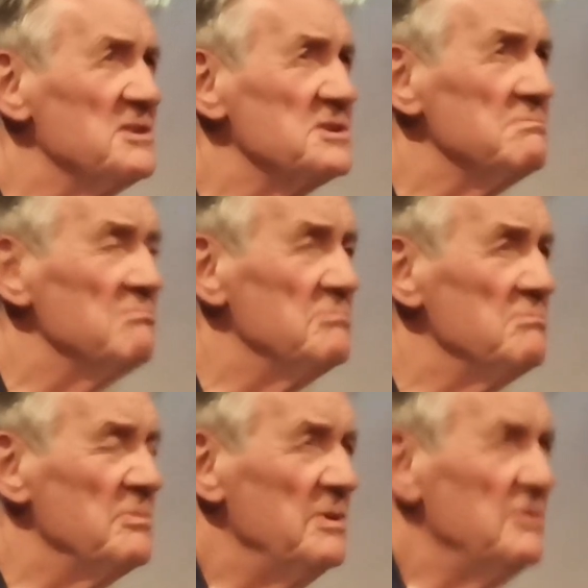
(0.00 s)
And
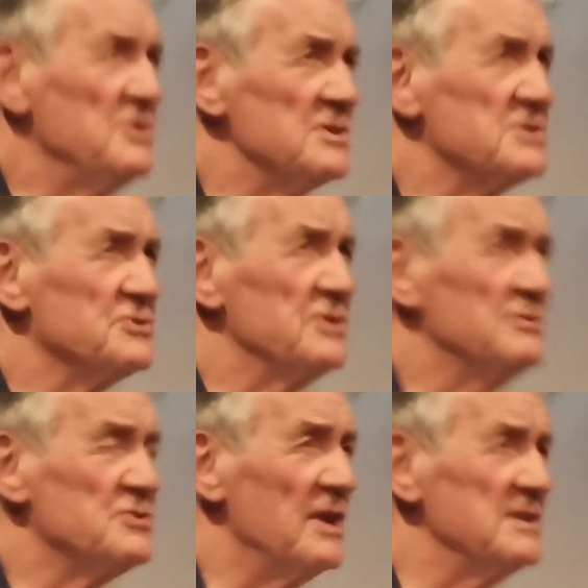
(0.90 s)
you
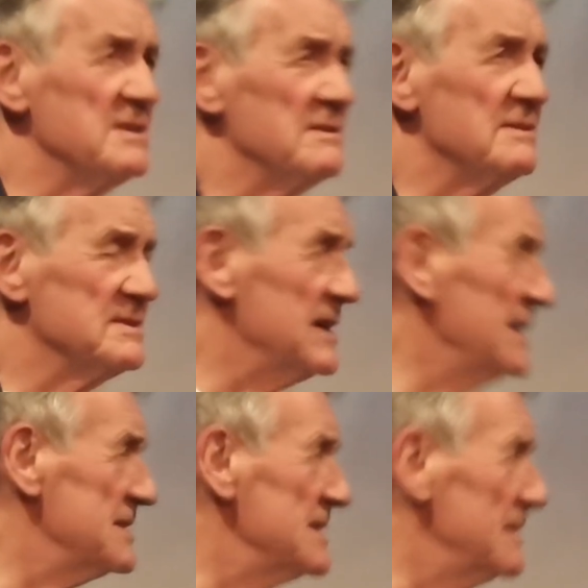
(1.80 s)
try and
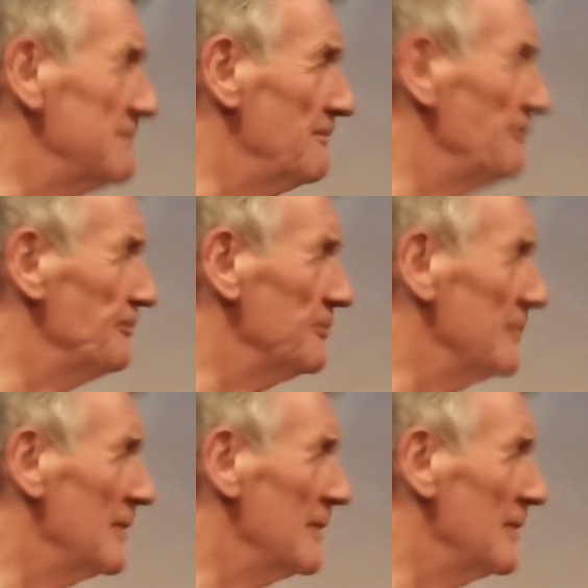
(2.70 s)
take it in